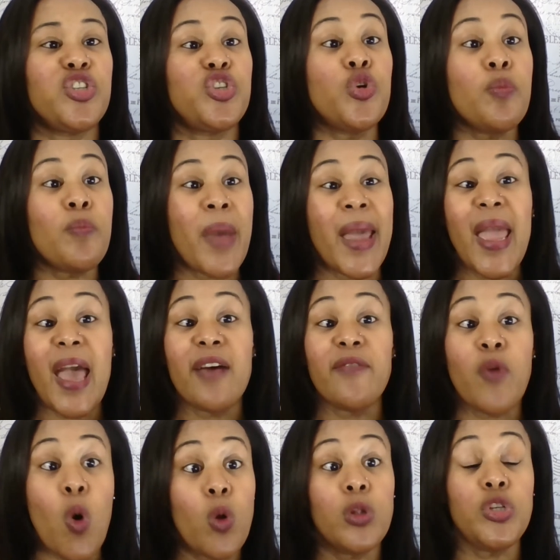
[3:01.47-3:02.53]
you may have
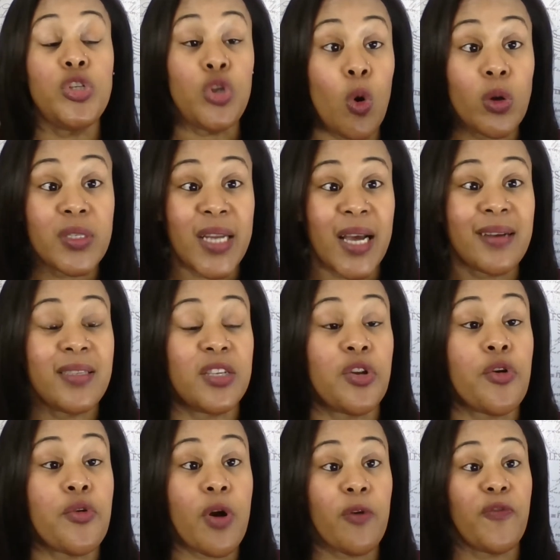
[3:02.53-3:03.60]
all your ducks in a
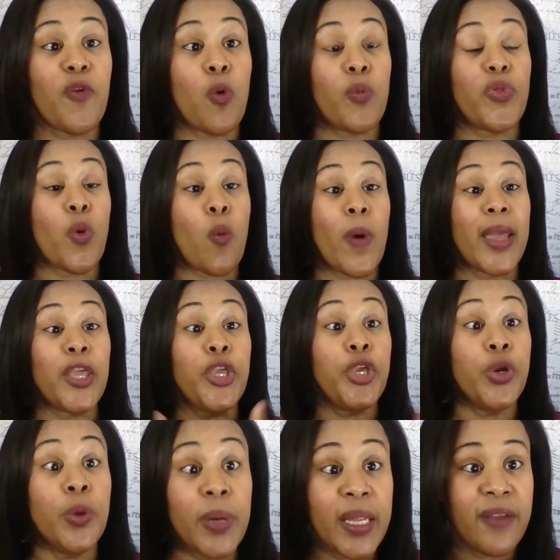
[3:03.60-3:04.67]
row for the way
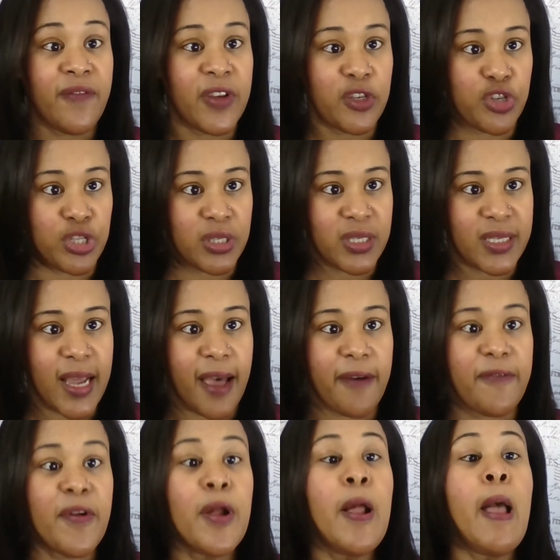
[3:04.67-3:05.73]
you envision stuff,
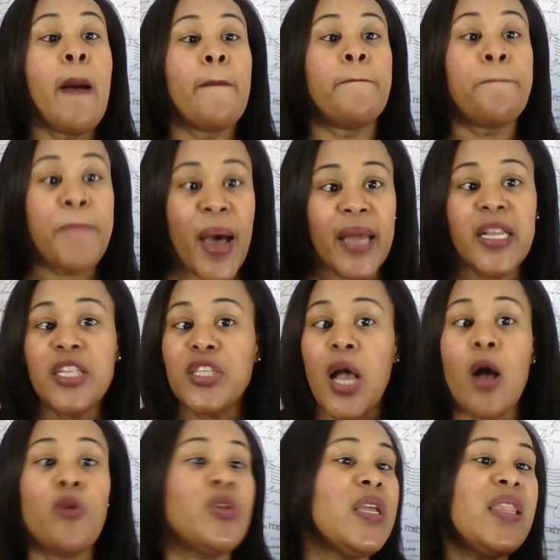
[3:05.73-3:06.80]
but it's
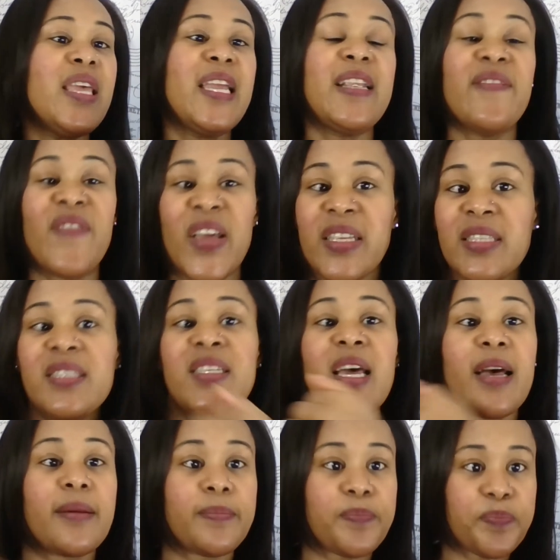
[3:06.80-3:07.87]
only the investor
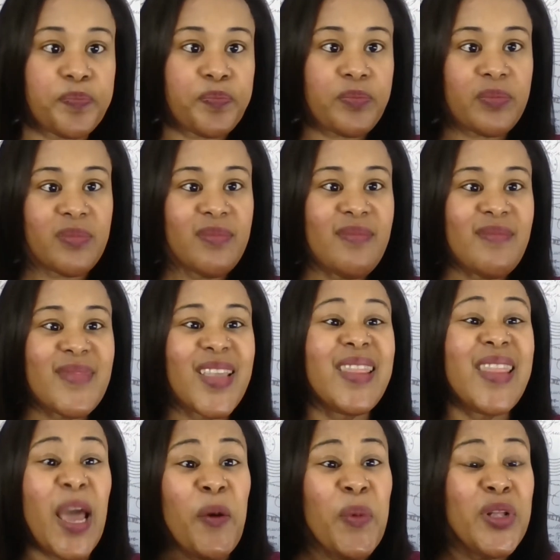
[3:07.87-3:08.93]

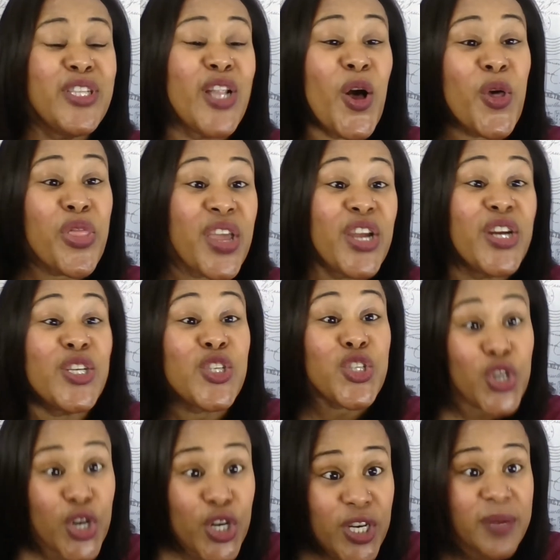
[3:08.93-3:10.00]
that will know their
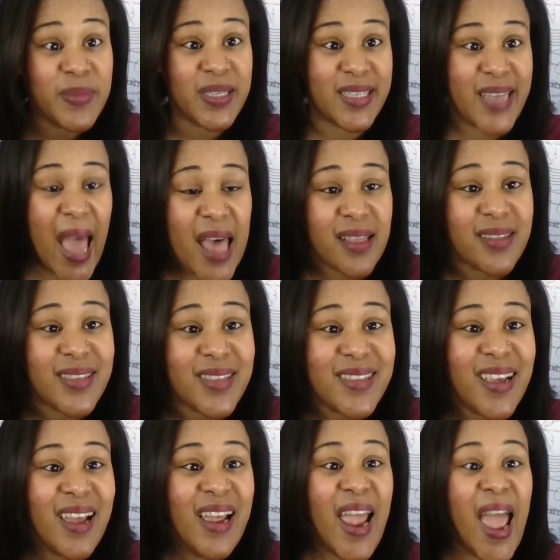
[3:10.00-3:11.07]
circumstance
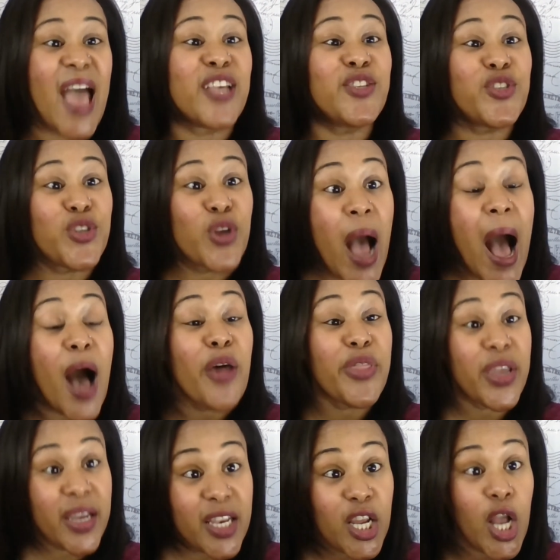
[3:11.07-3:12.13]
as to how they're
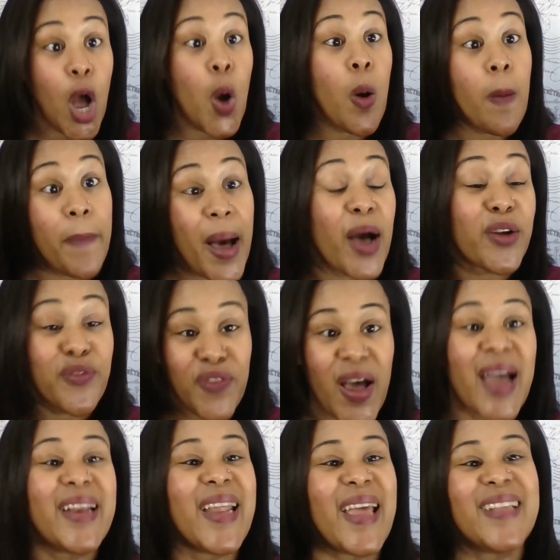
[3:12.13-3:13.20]
going to go about
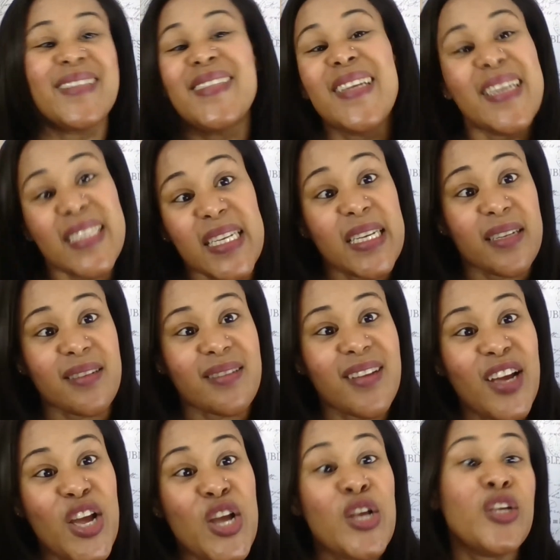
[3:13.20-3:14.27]
financing a deal.
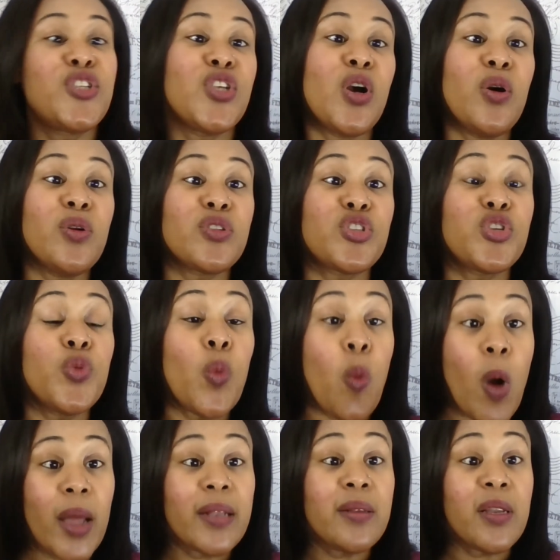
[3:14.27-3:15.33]
So to
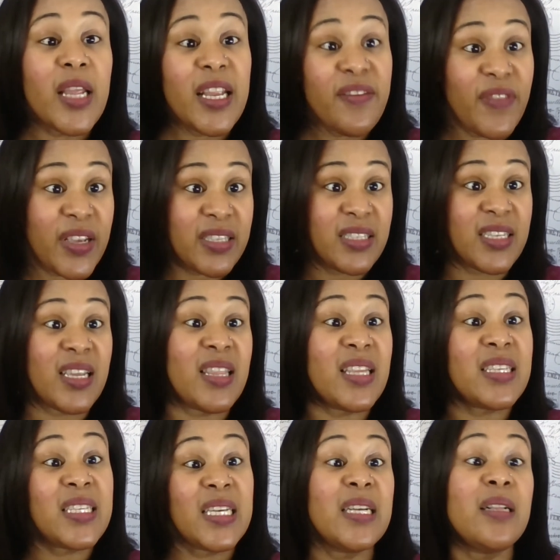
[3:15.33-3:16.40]
one investor, the
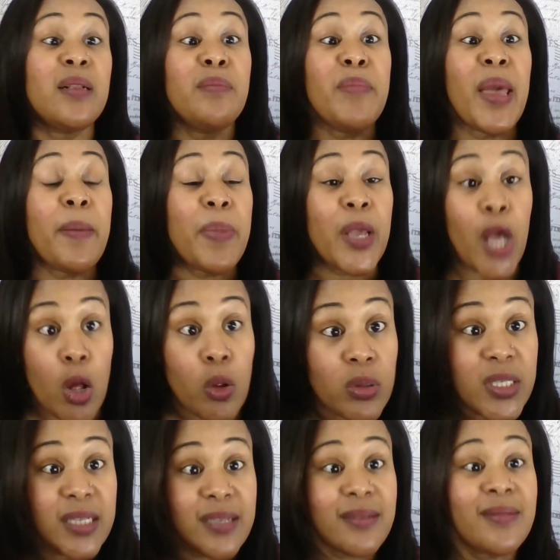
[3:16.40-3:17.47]
deal may be
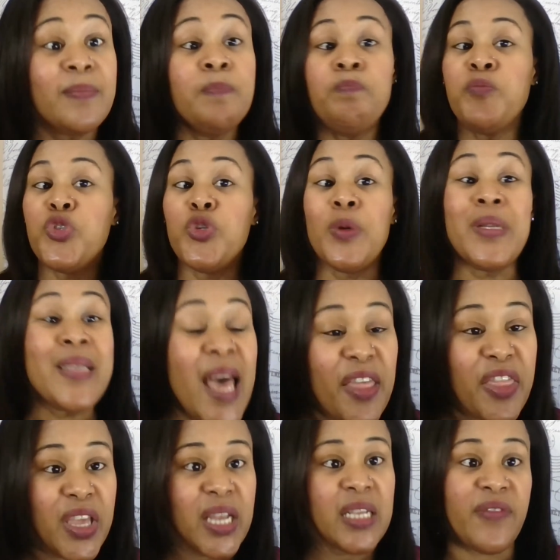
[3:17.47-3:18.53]
golden. To another
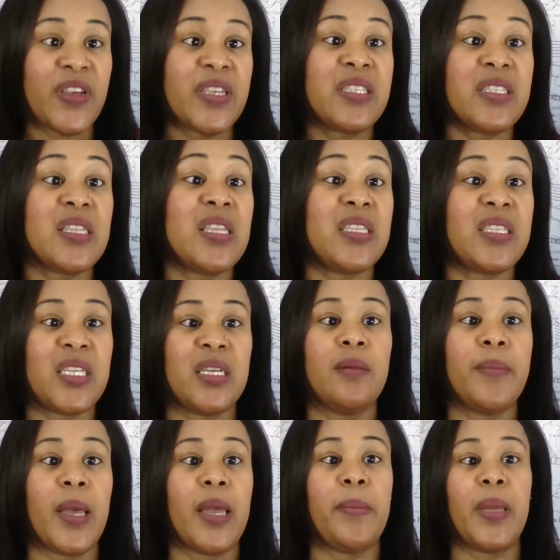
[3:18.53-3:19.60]
investor, the deal
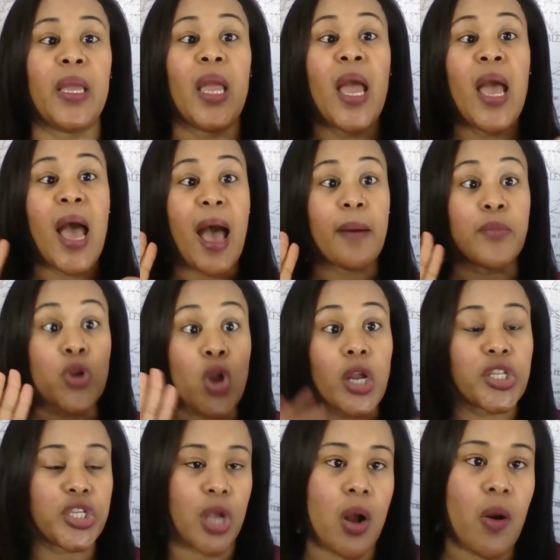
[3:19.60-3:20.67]
may be, I'm
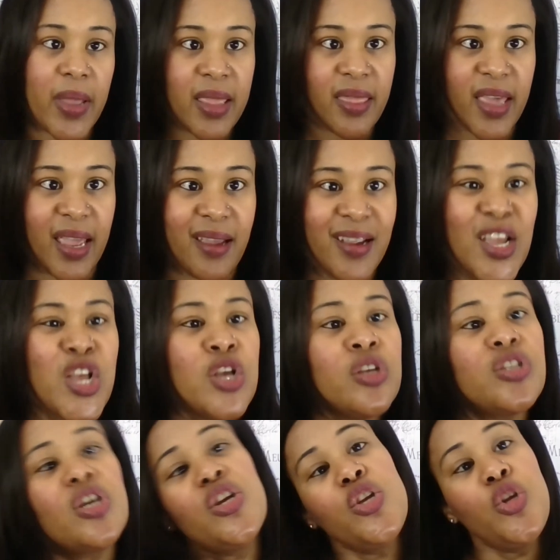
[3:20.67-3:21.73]
not going there.
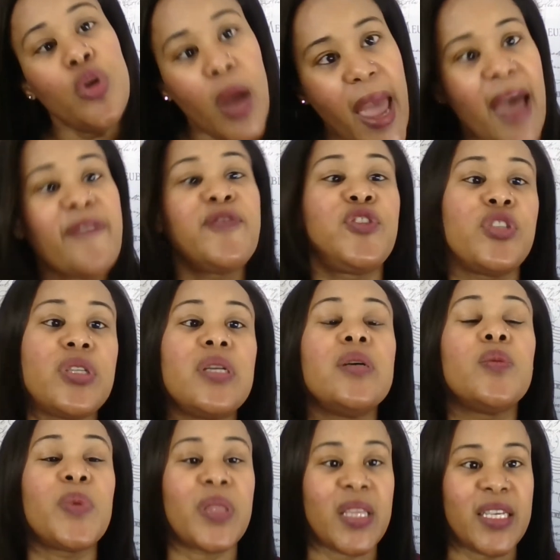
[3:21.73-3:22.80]
So you have to deal
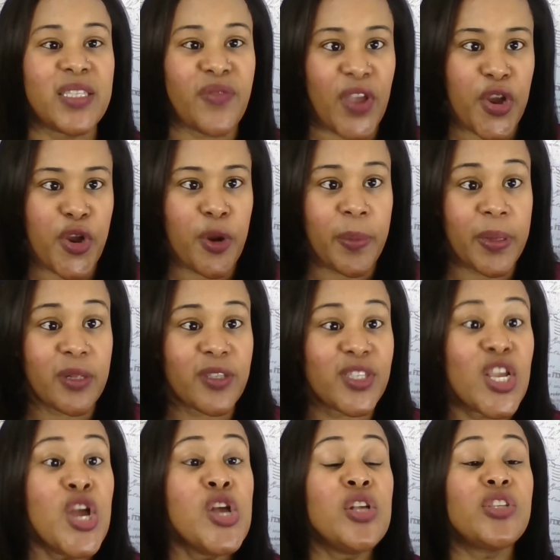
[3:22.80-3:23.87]
with these variables.
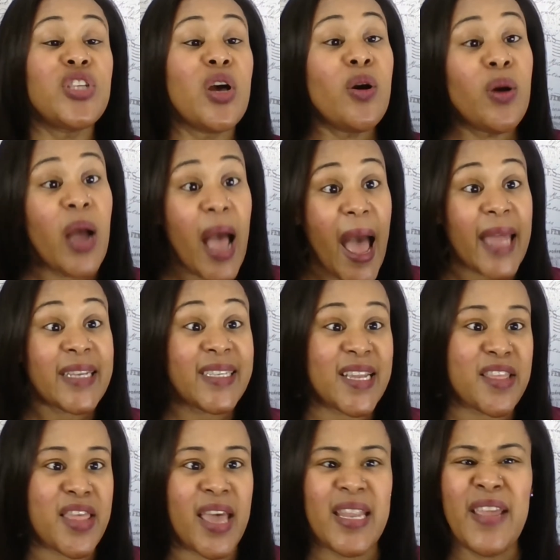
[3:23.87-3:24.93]
So I did
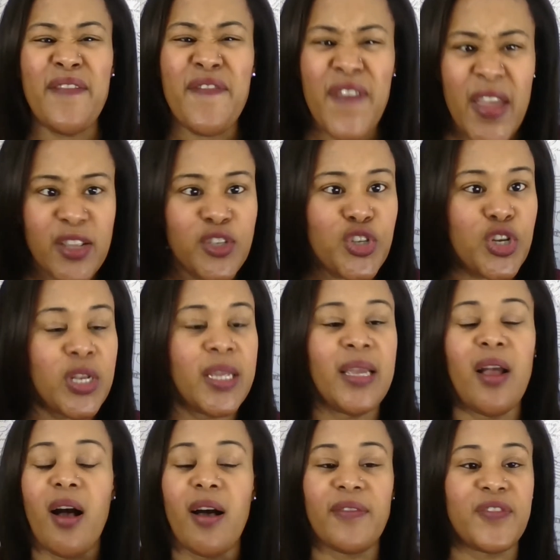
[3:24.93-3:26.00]
that. Eventually,
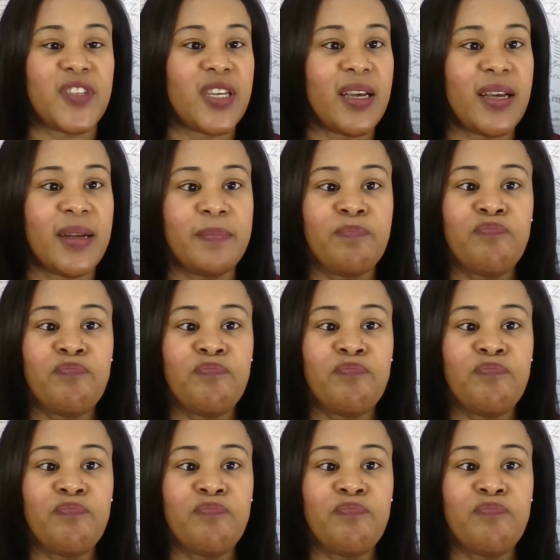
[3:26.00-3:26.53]
after